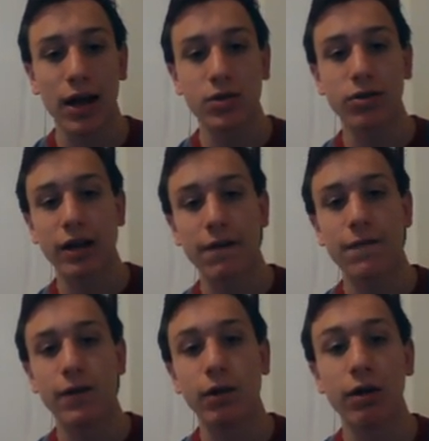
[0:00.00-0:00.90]
Okay, it's only like a
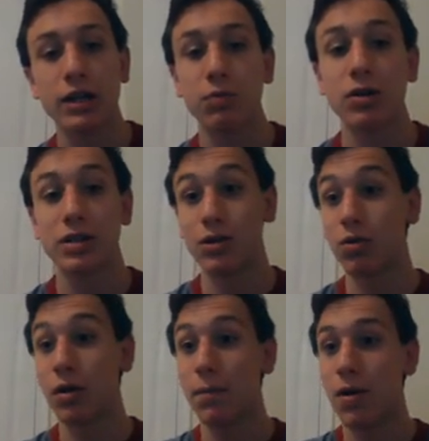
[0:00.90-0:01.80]
few degrees, whereas the
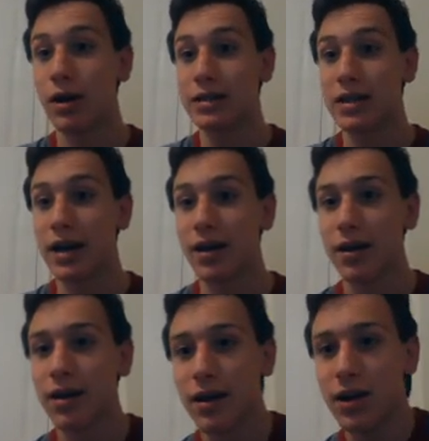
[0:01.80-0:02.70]
northern part, it's like,
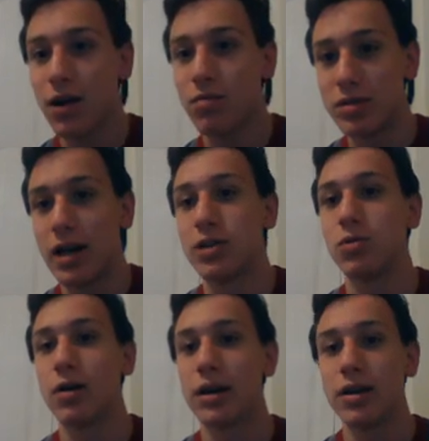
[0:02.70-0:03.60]
you know, 10,
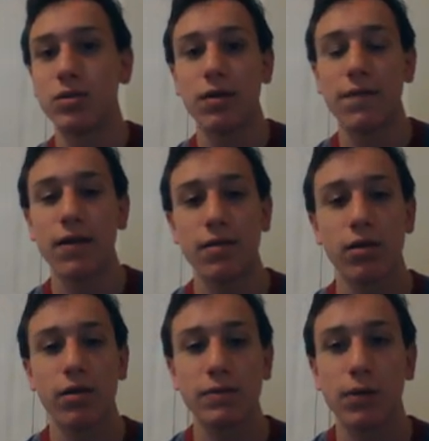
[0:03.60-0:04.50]
20, 25
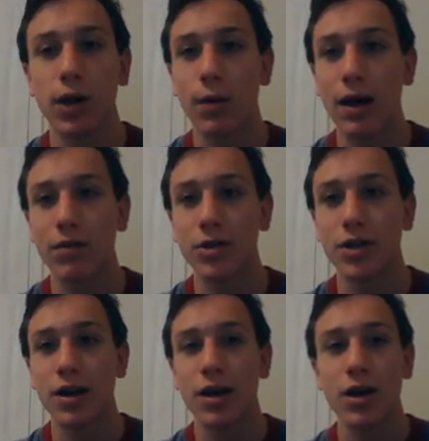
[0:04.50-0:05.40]
degrees below
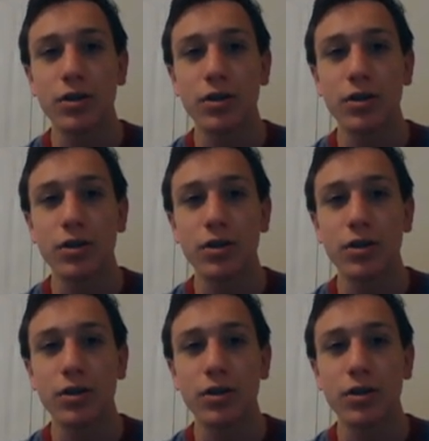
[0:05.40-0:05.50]
average.